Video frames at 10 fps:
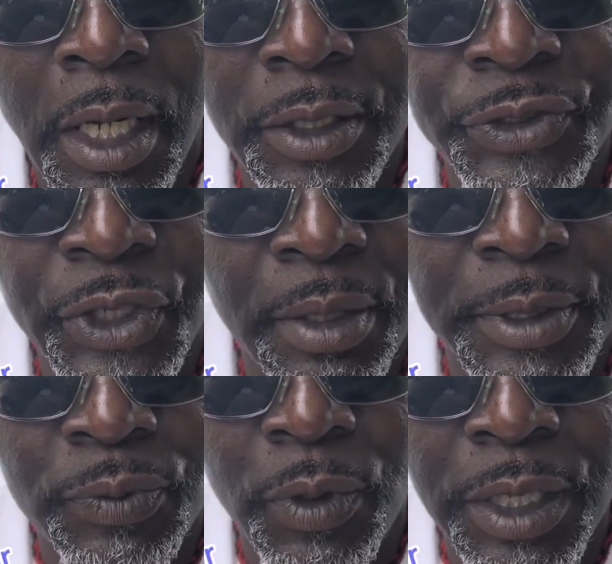a
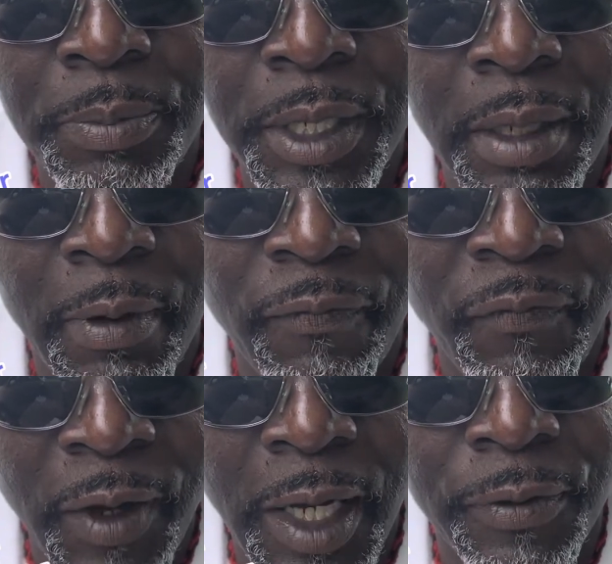gentleman is when he become a
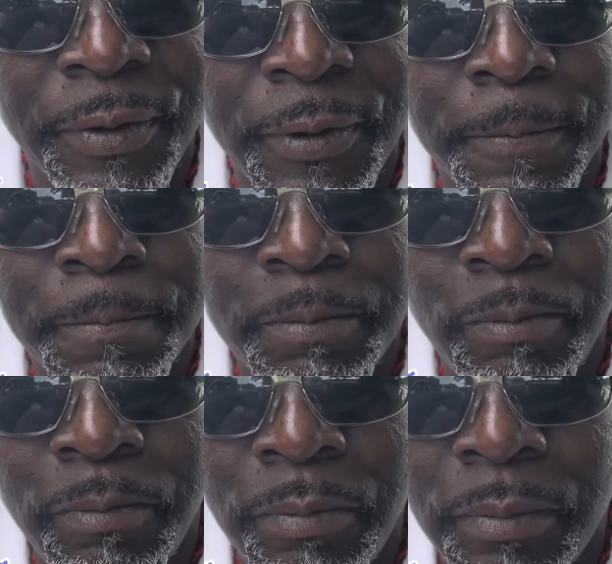father
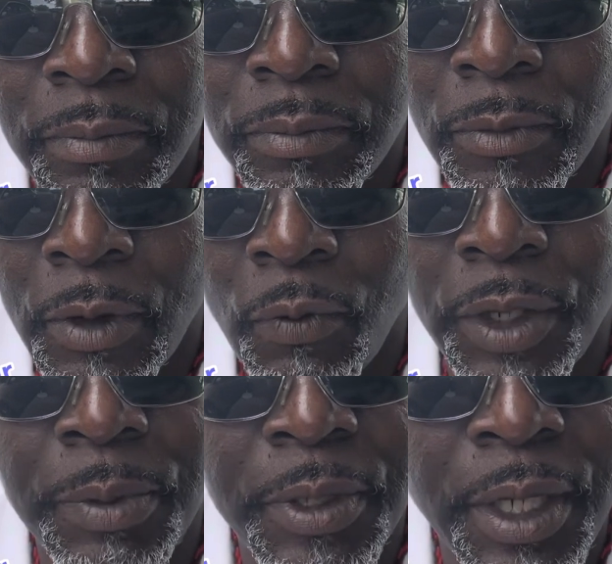
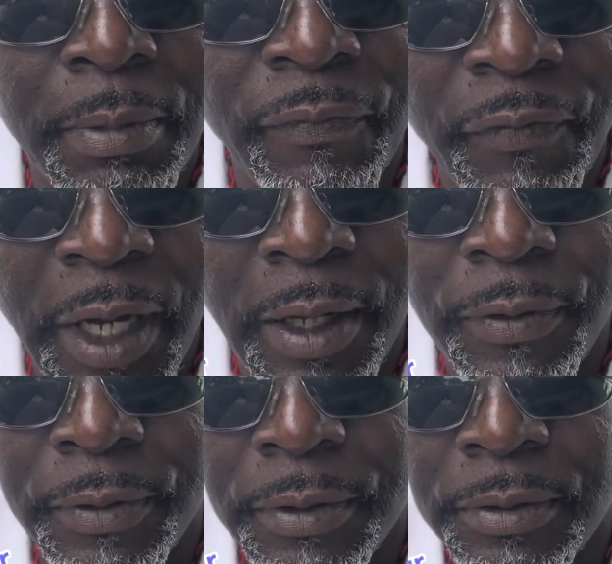when he become a
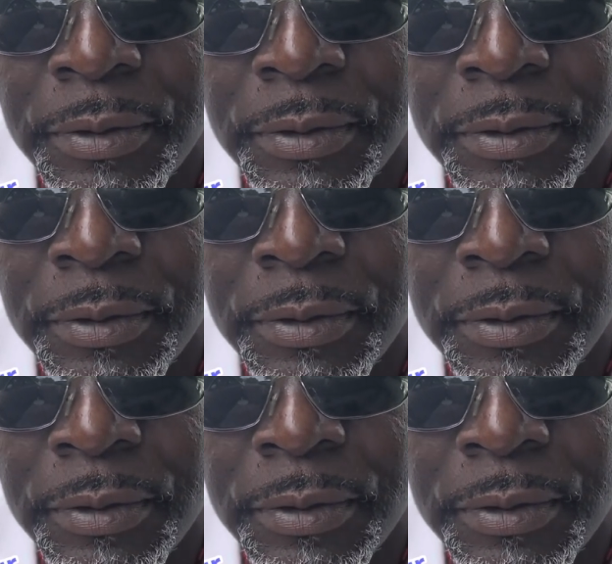father.